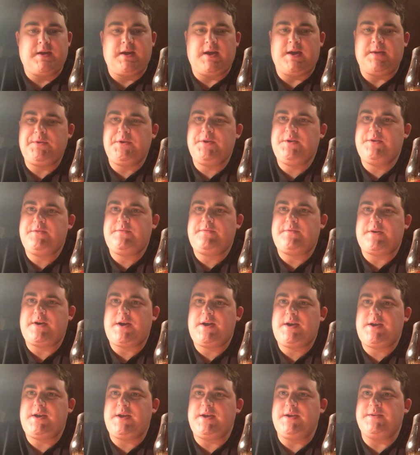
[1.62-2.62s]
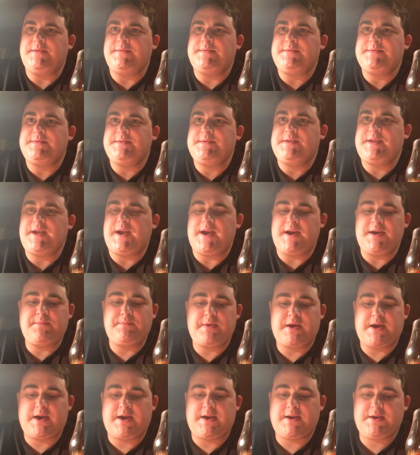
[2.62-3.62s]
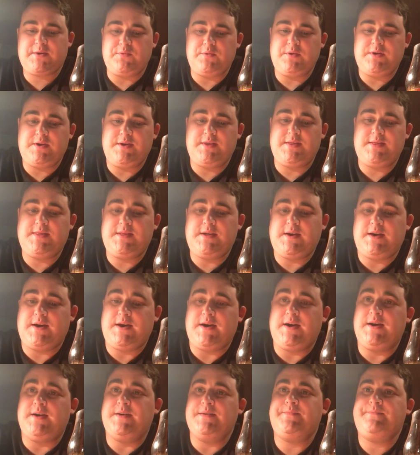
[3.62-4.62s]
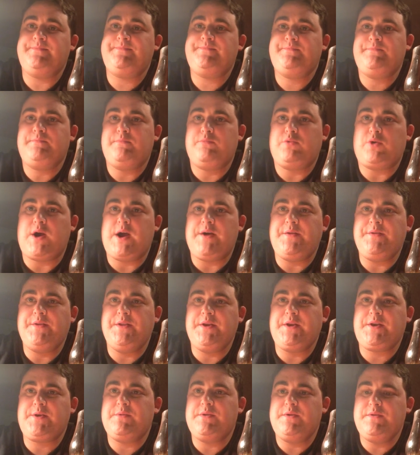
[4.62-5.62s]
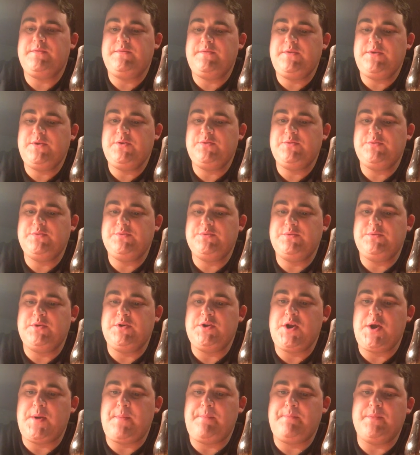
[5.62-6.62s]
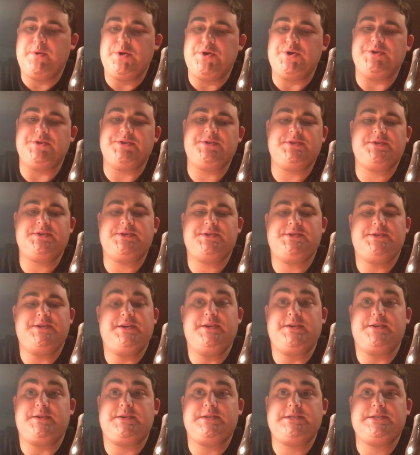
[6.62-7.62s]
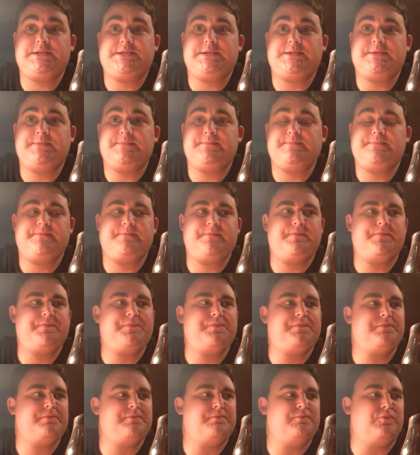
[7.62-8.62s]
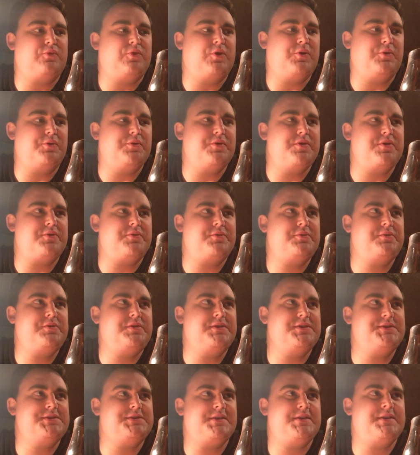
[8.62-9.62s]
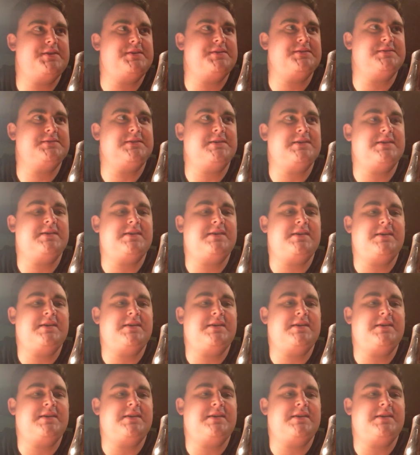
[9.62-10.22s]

Happy Good Friday. Dan back with Brown Liquor Review number 6. Rolling through these things.